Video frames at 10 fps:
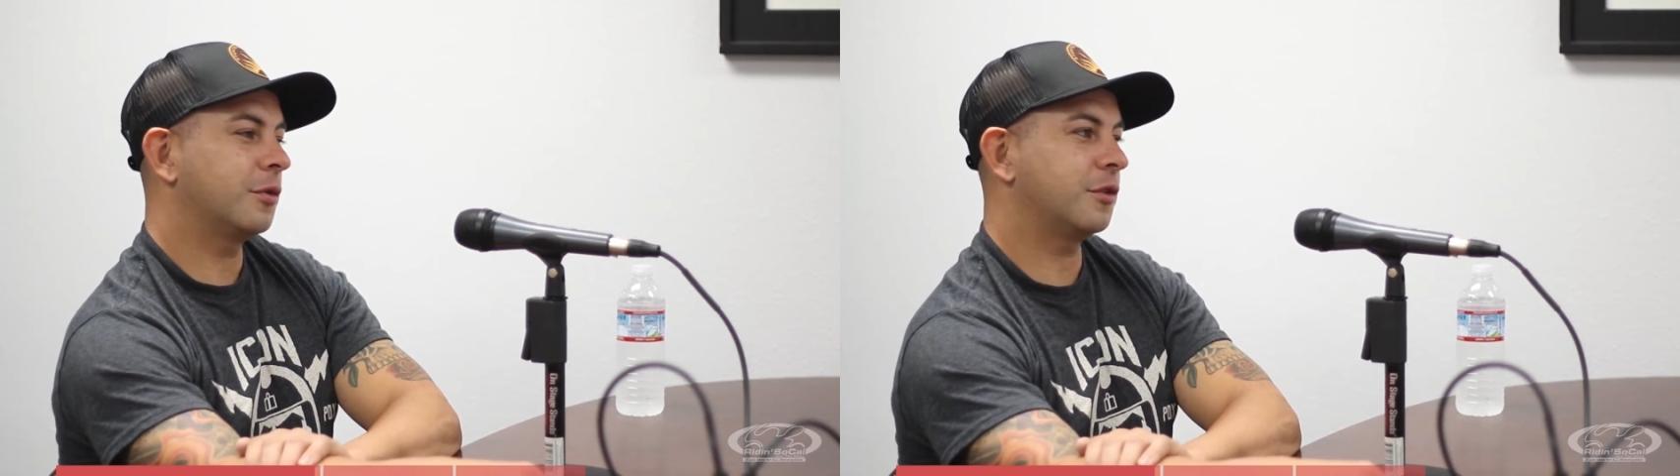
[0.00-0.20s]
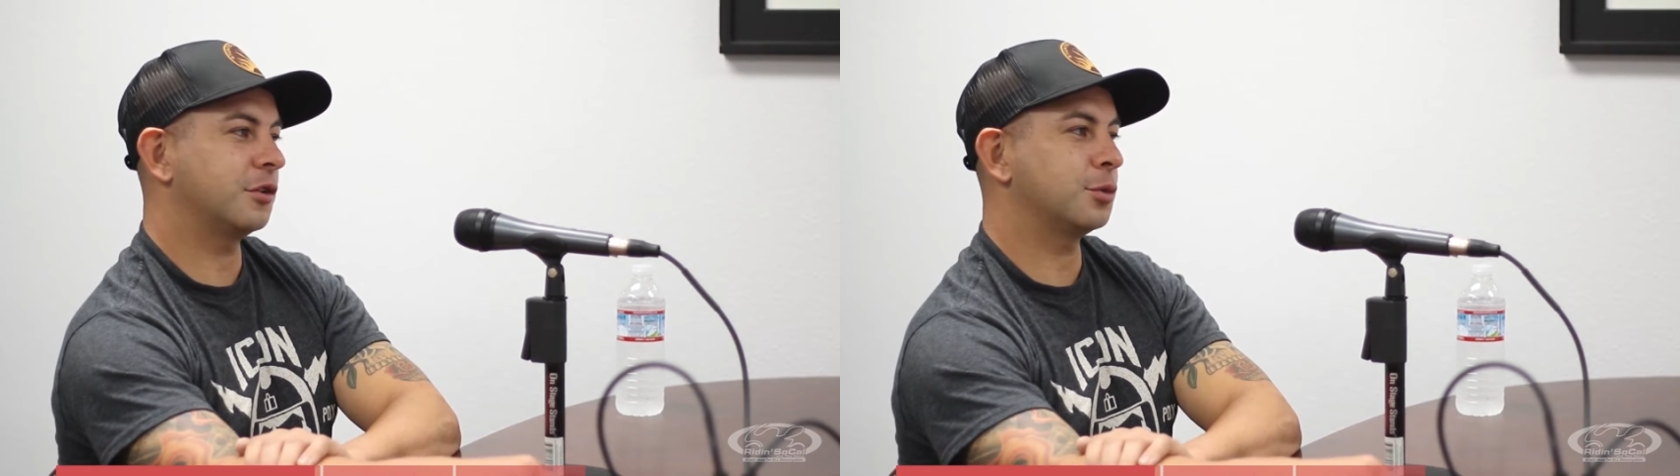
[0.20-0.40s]

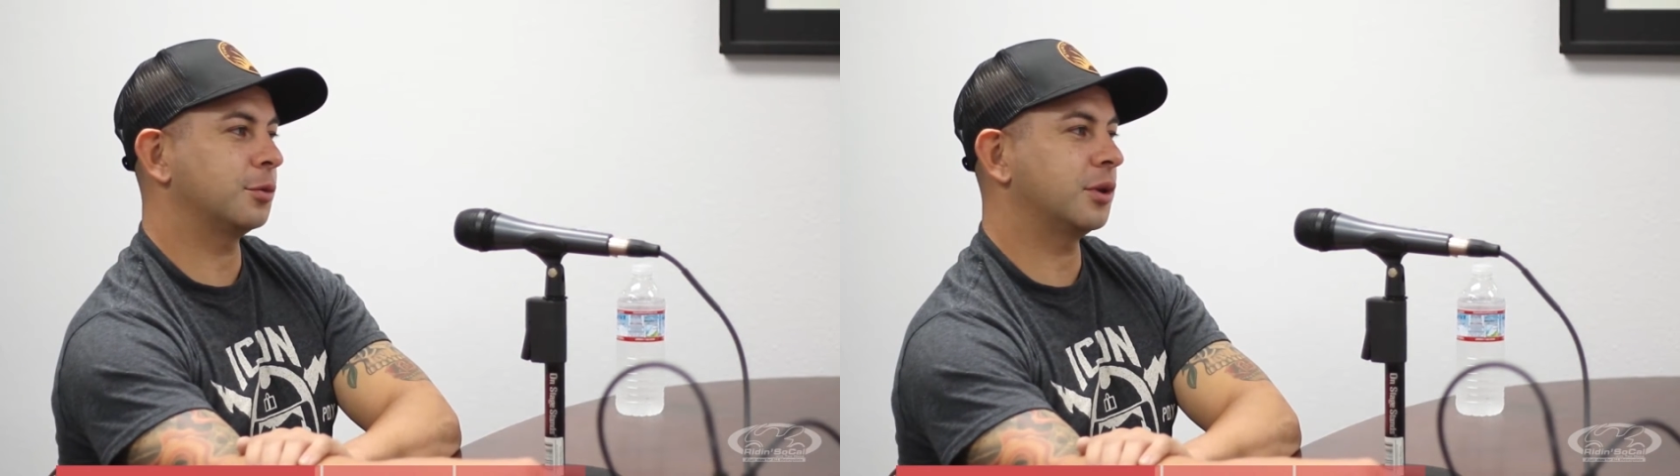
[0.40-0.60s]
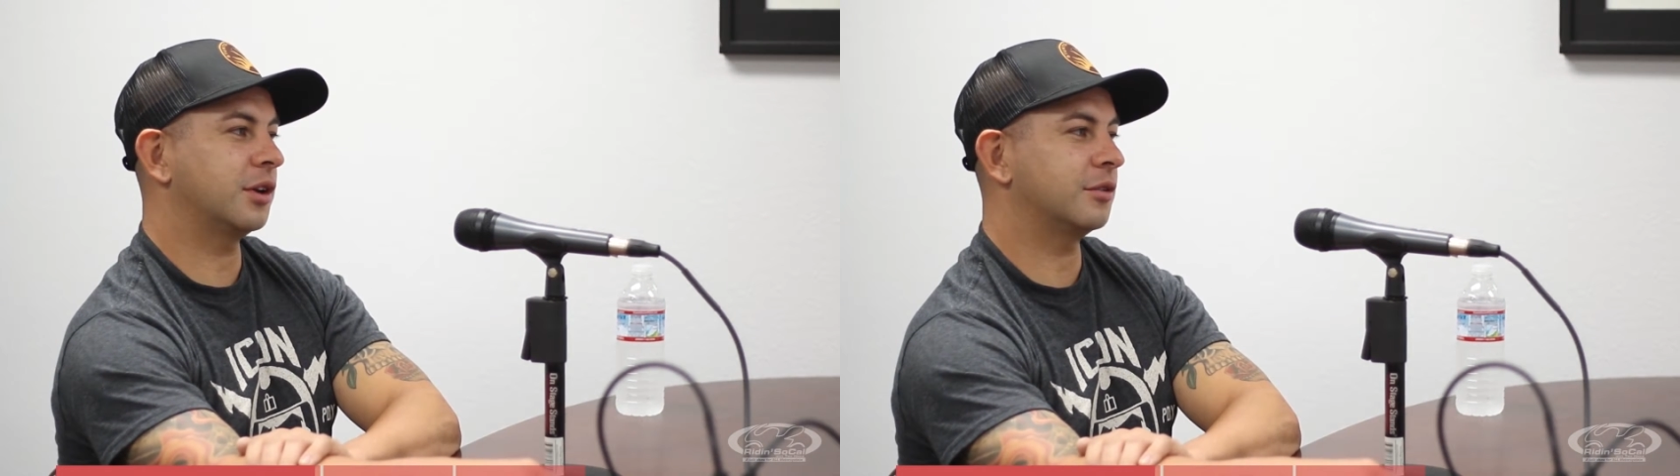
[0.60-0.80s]

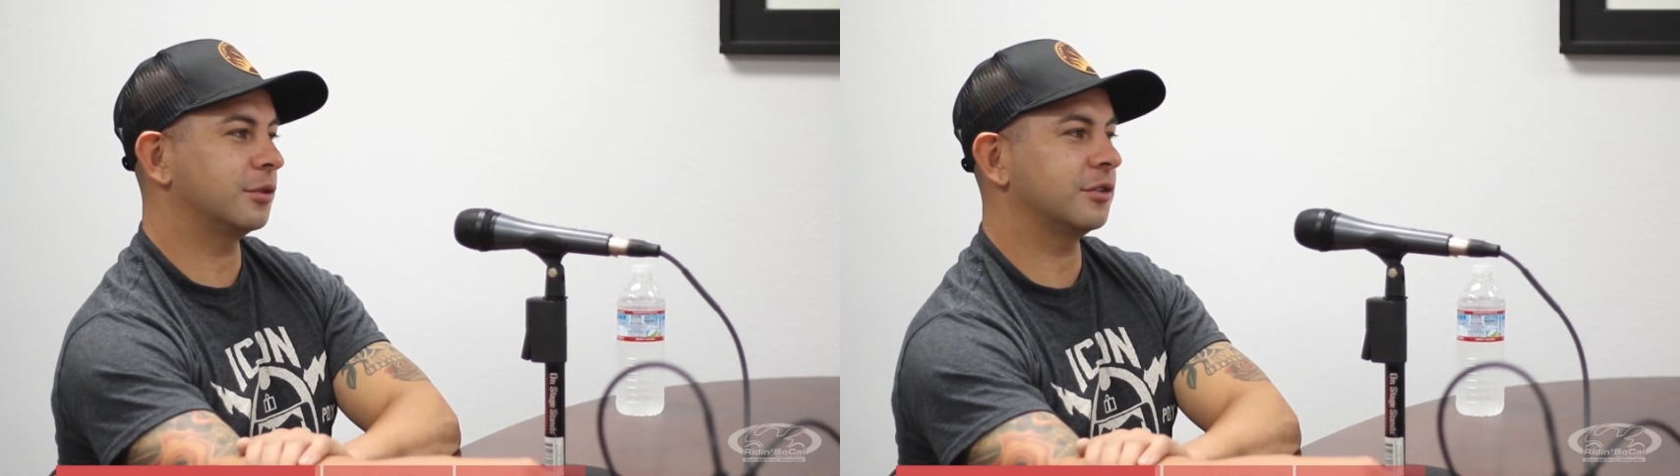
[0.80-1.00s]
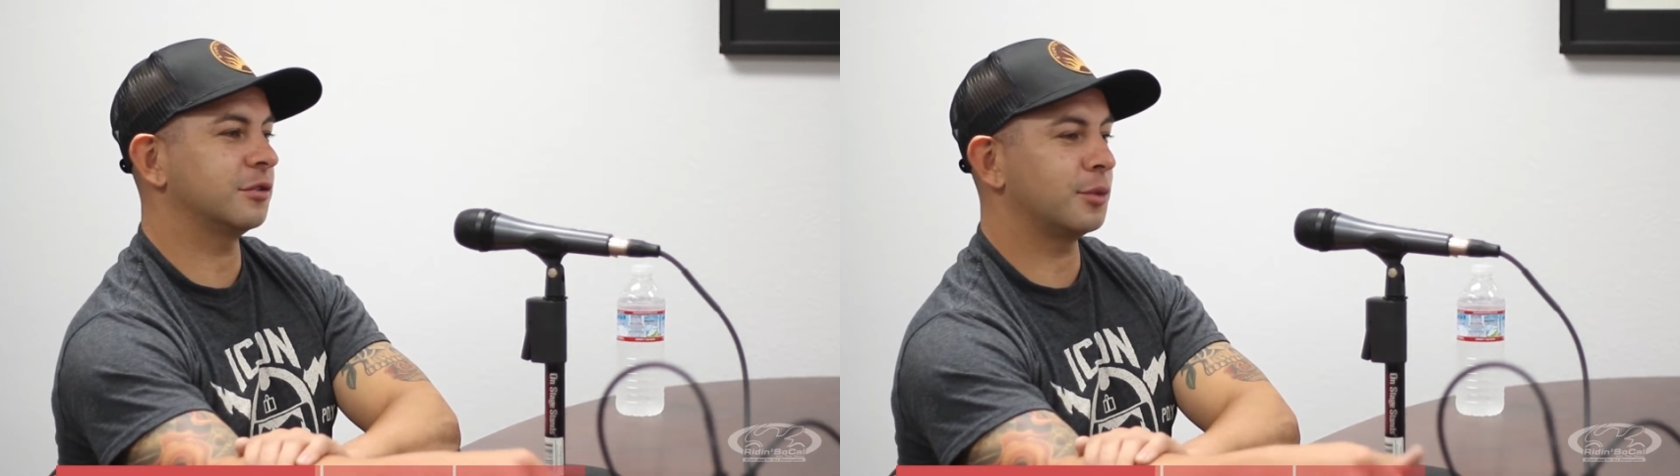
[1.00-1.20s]
Facebook page,
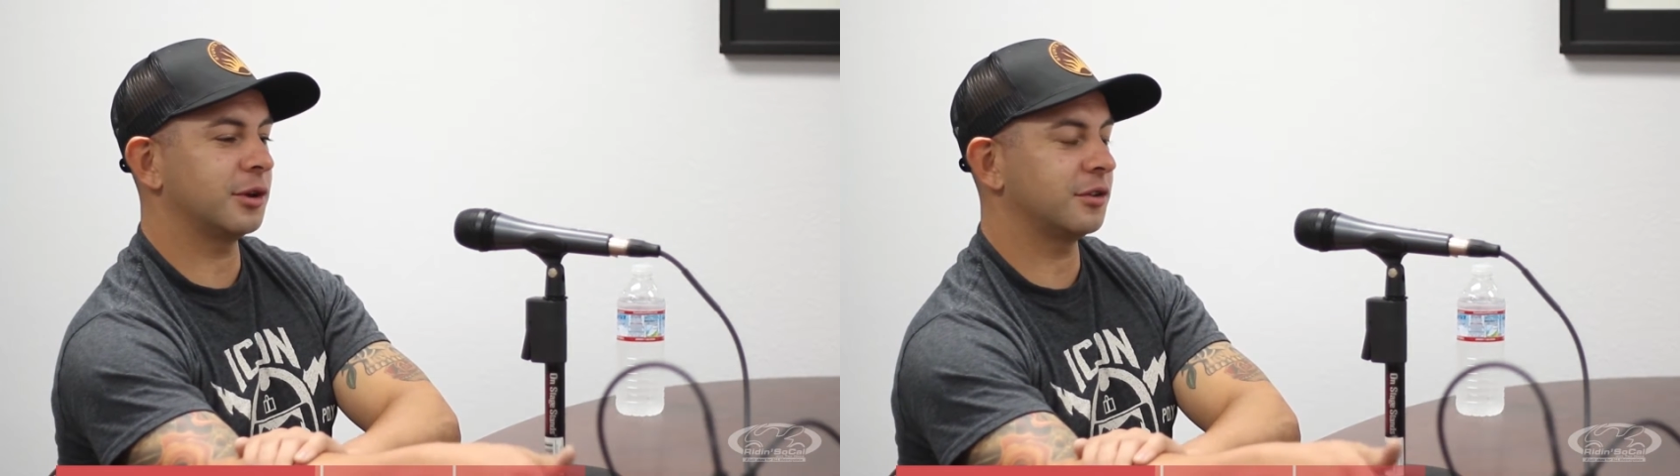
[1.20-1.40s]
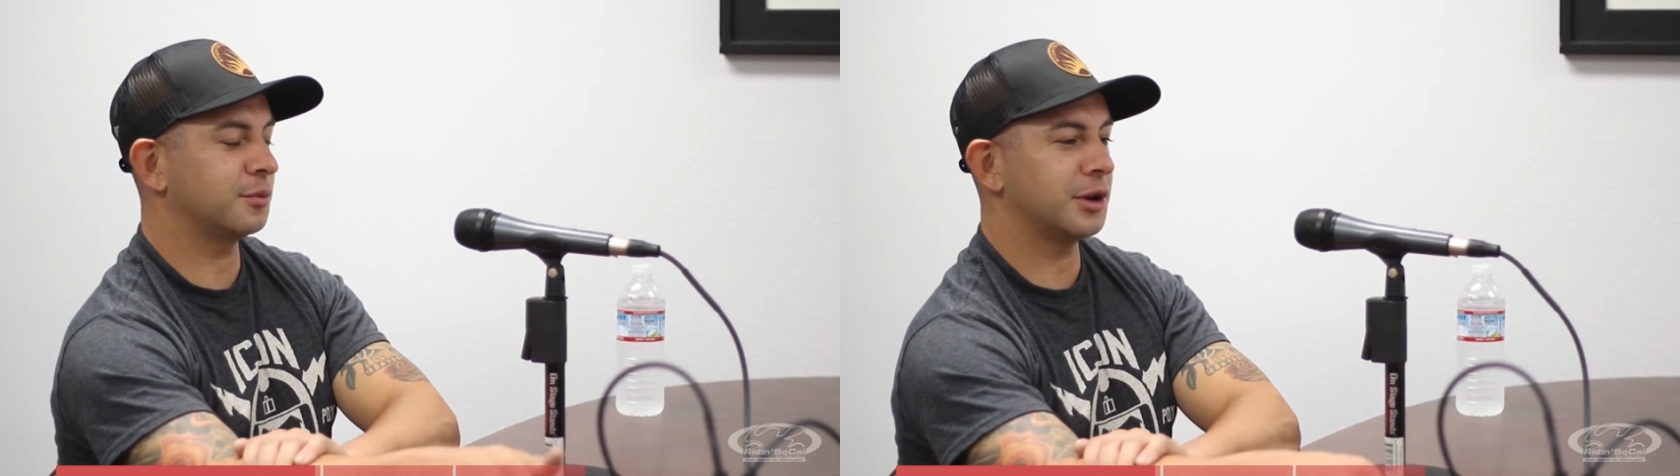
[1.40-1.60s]
which is just
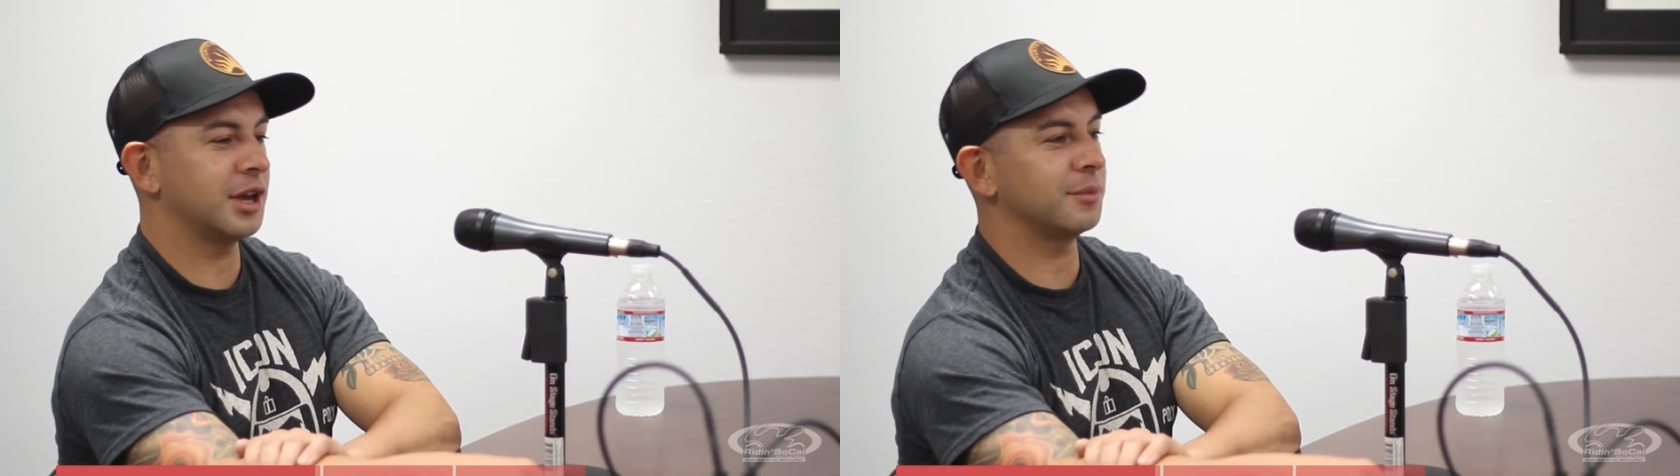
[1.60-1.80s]
my name,